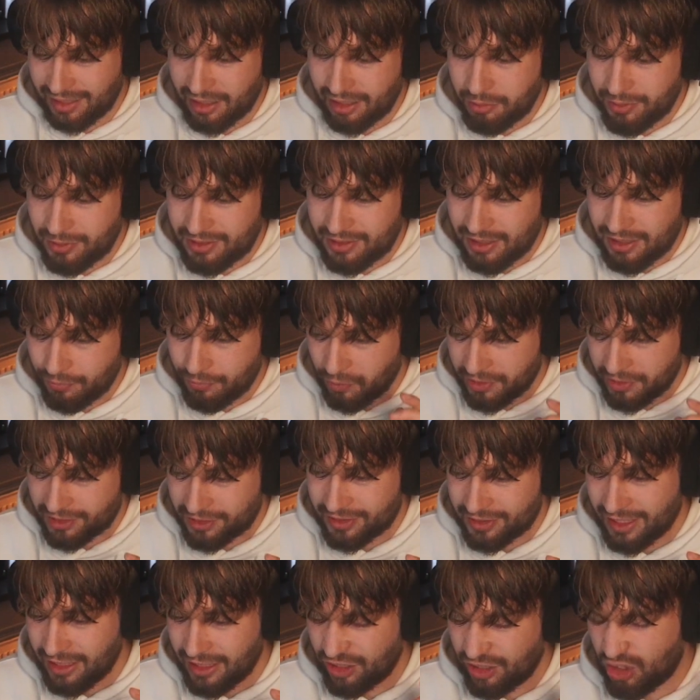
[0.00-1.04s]
enemy team will
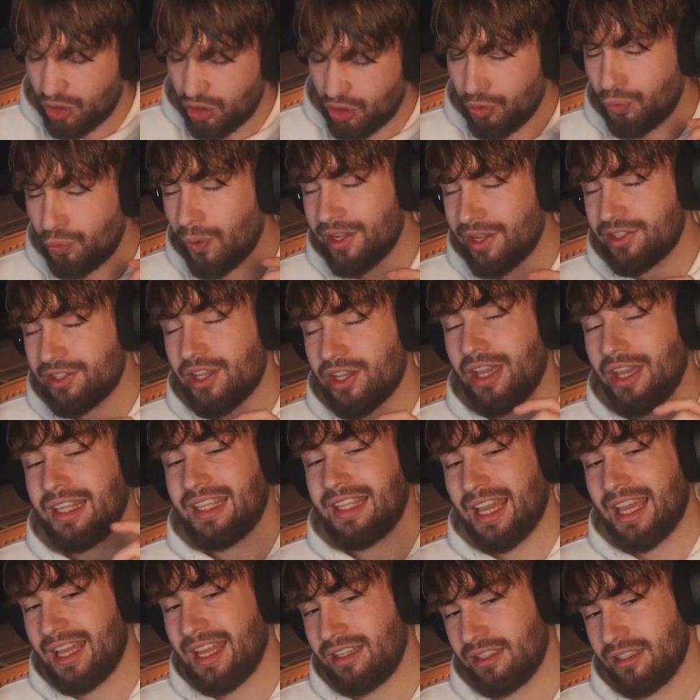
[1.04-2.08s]
think you went
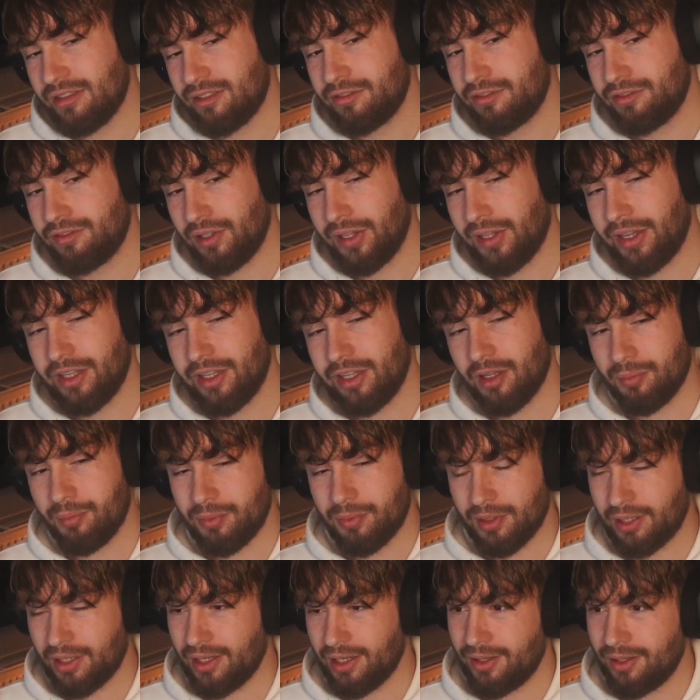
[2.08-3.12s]
again for lineup,
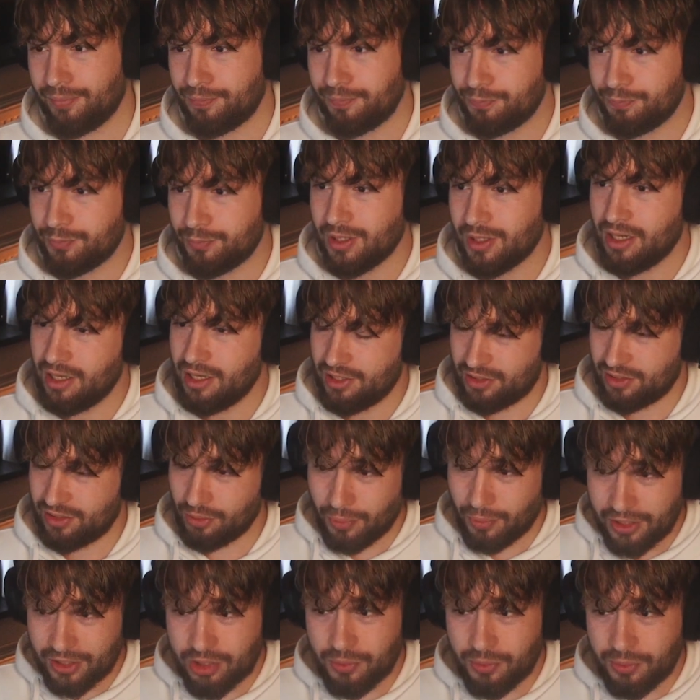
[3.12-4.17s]
okay? So
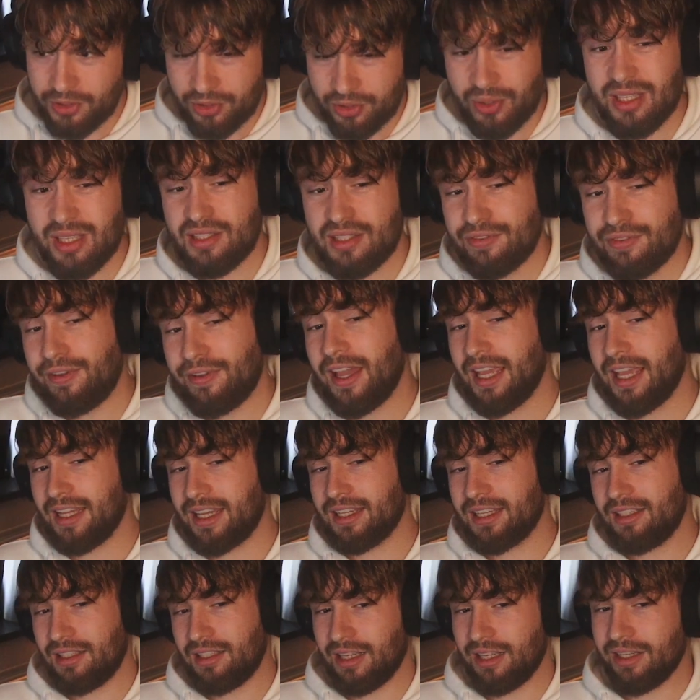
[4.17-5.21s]
what you will do is fake
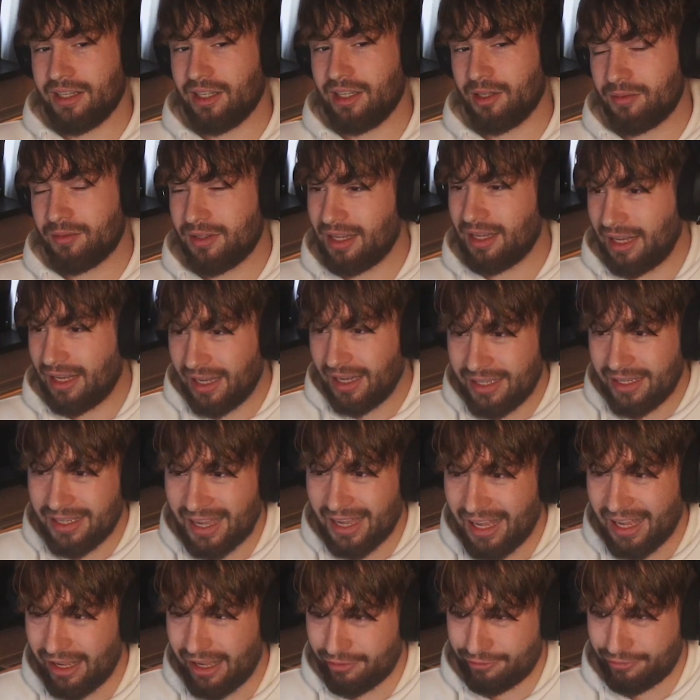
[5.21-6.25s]
lineup. I
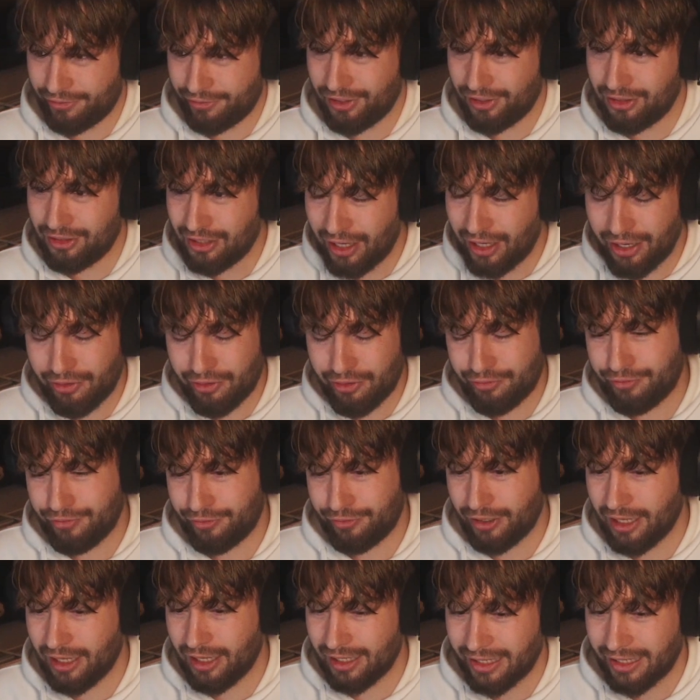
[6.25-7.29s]
have a lot of
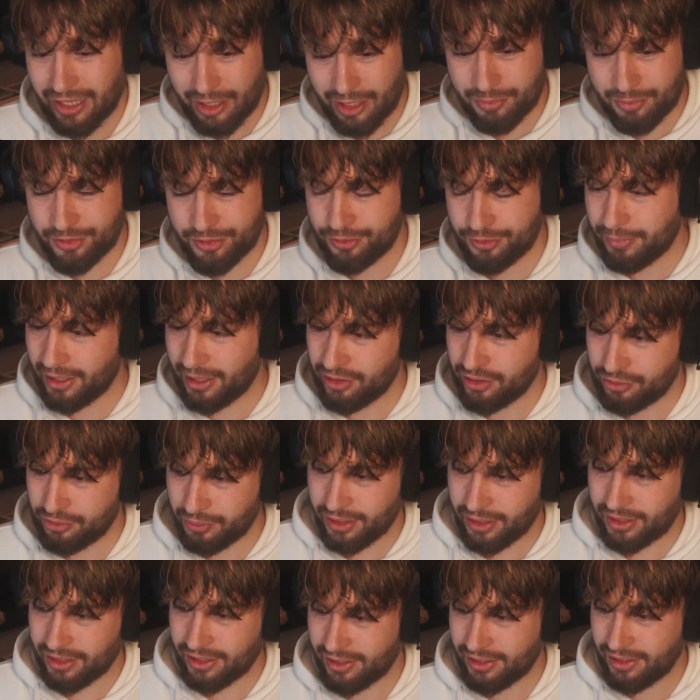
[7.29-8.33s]
clips by
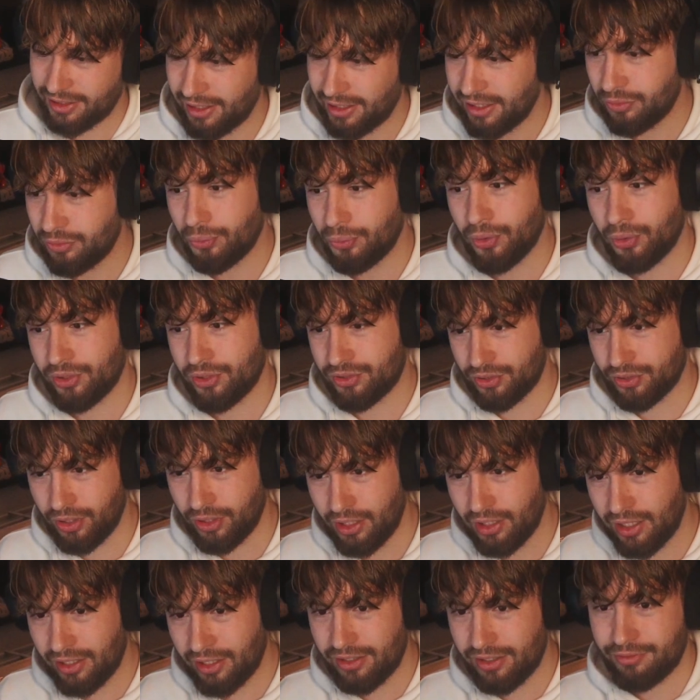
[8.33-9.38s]
doing it. It works a
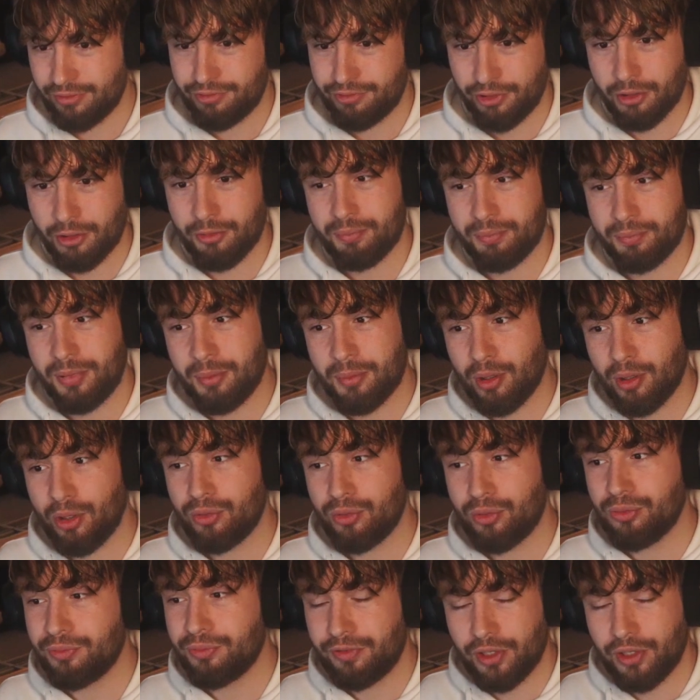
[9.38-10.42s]
lot. For the people
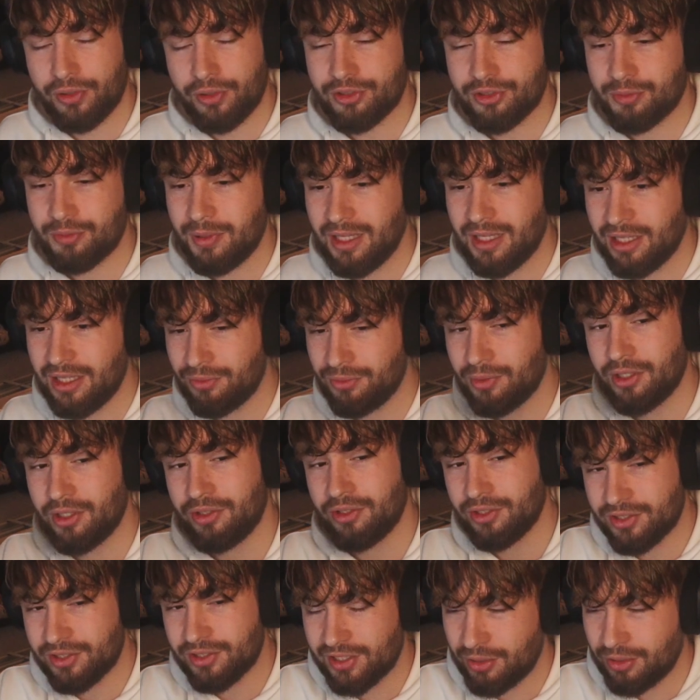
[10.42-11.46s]
who follows me will
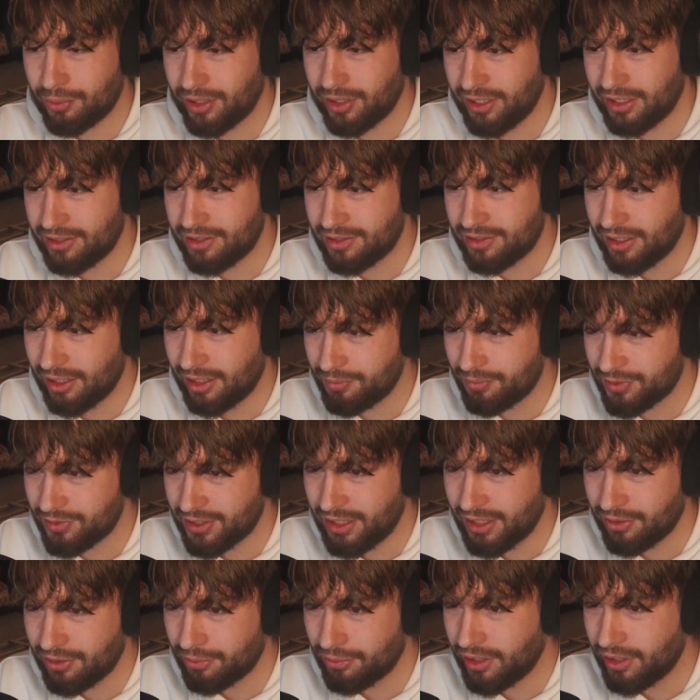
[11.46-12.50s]
understand what I'm
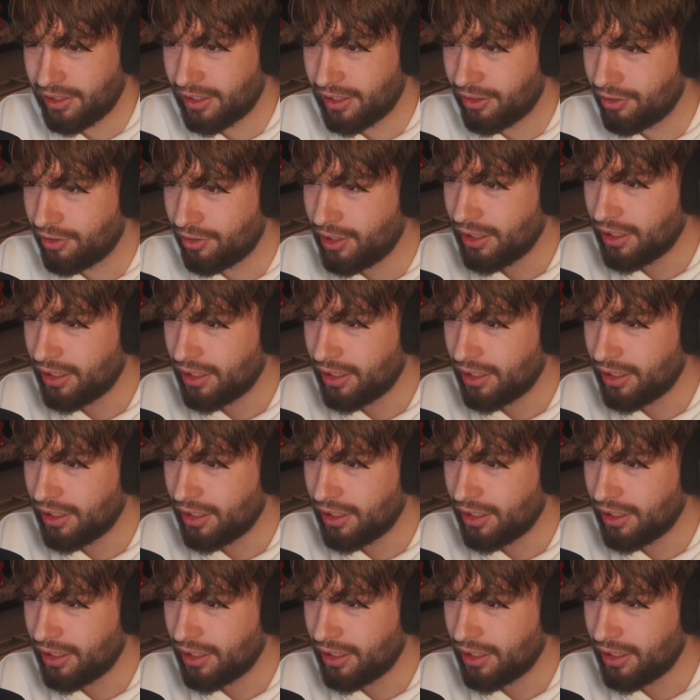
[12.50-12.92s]
saying right now.